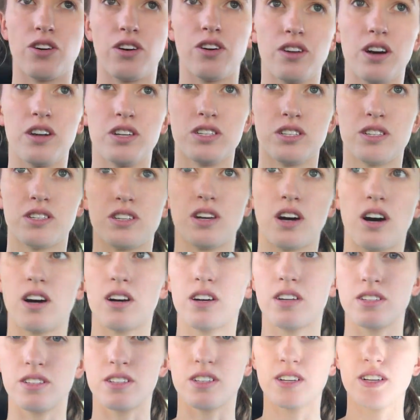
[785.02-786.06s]
not as
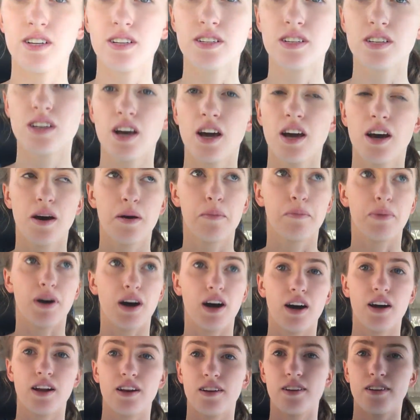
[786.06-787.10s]
dark as this,
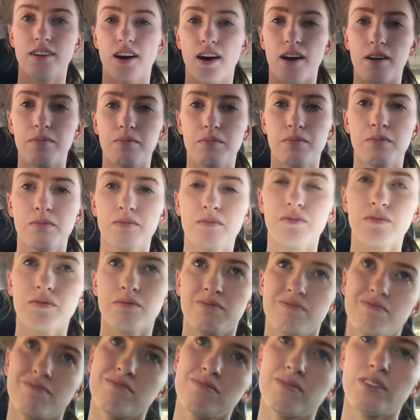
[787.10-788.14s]
but
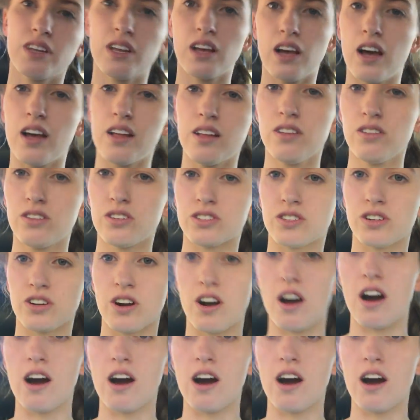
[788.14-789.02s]
it looks all